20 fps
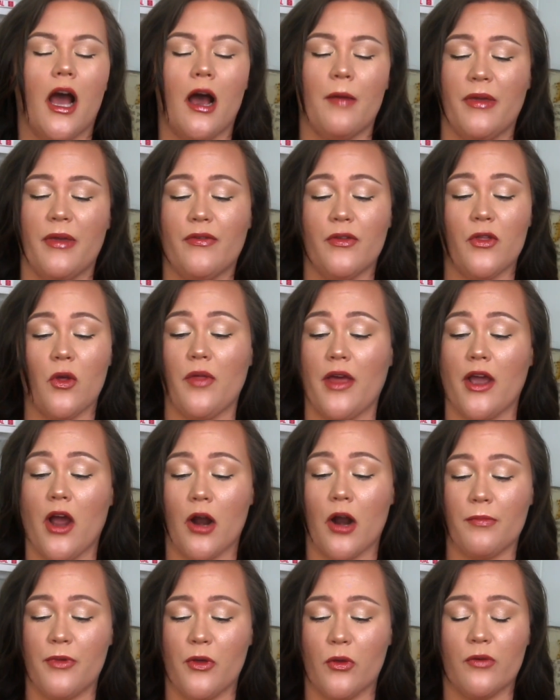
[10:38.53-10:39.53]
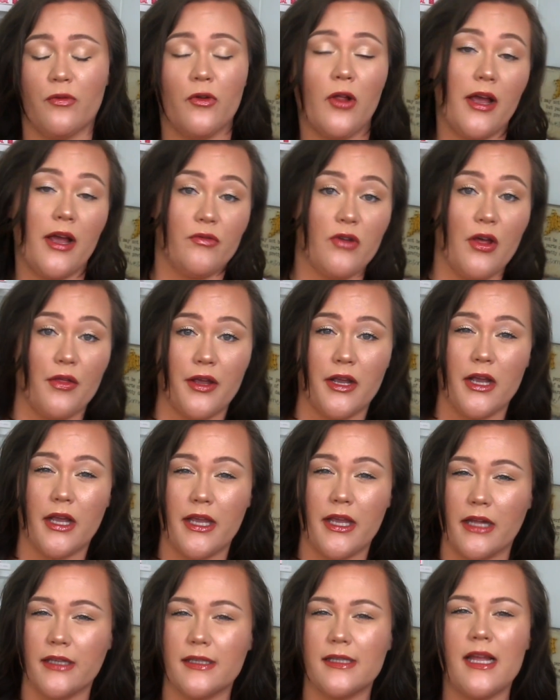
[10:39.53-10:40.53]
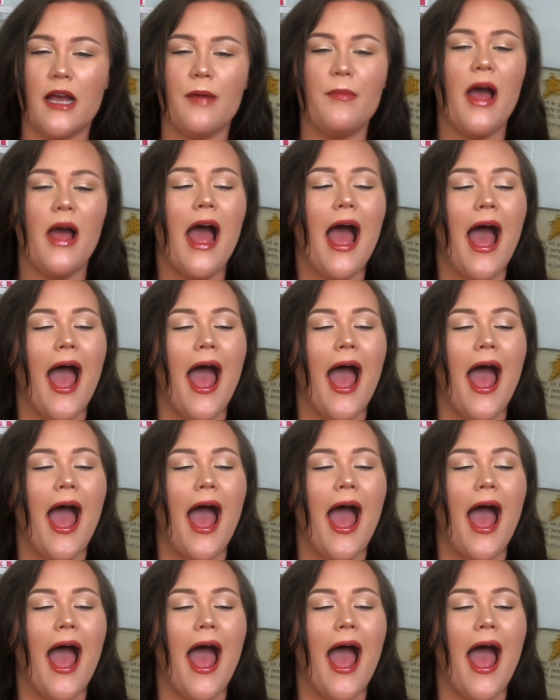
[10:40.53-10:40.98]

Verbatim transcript: um, even though they are beautiful, I have nothing against them.